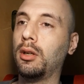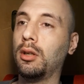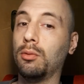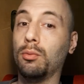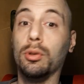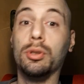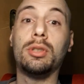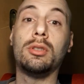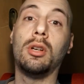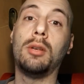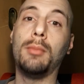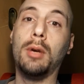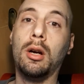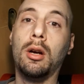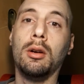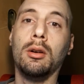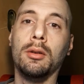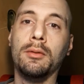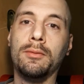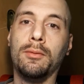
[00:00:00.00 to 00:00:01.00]
Well, some
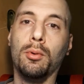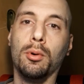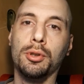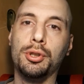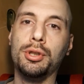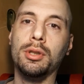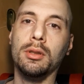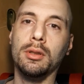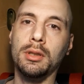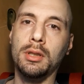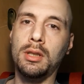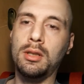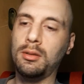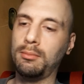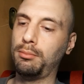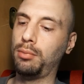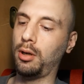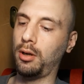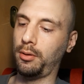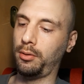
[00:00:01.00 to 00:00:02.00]
are, unfortunately.
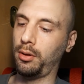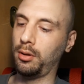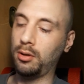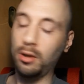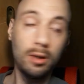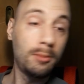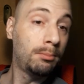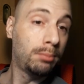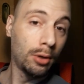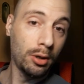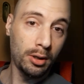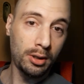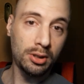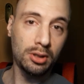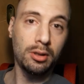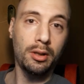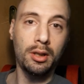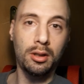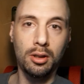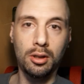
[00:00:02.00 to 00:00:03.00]
But the good
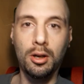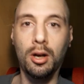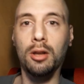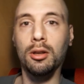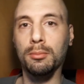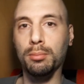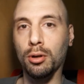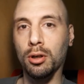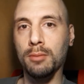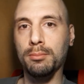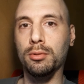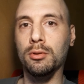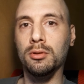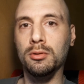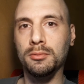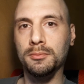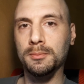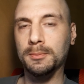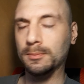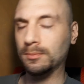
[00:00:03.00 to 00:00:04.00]
books, like The Color
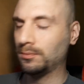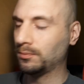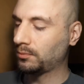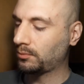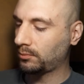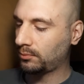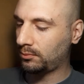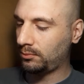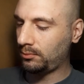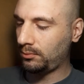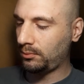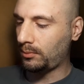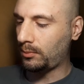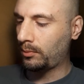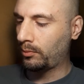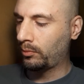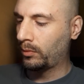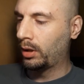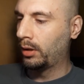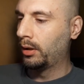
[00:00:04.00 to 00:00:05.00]
Purple,
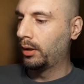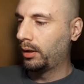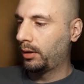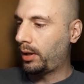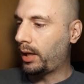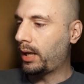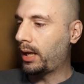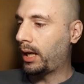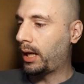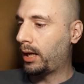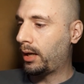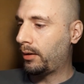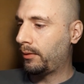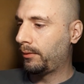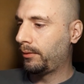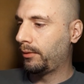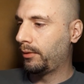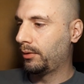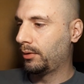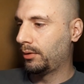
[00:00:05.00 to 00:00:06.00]
they
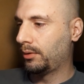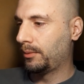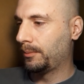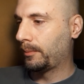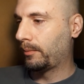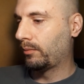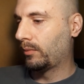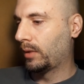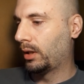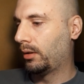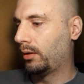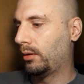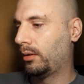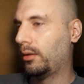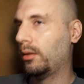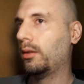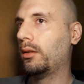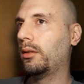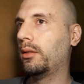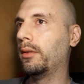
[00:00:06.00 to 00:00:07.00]
have
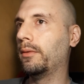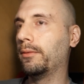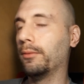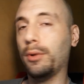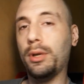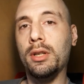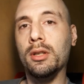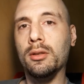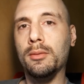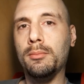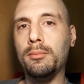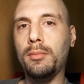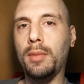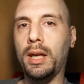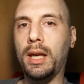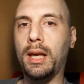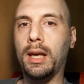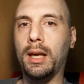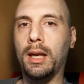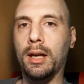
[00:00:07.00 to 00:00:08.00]
the freedom
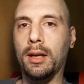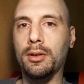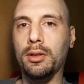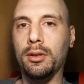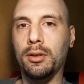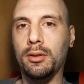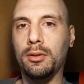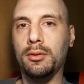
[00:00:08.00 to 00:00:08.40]
and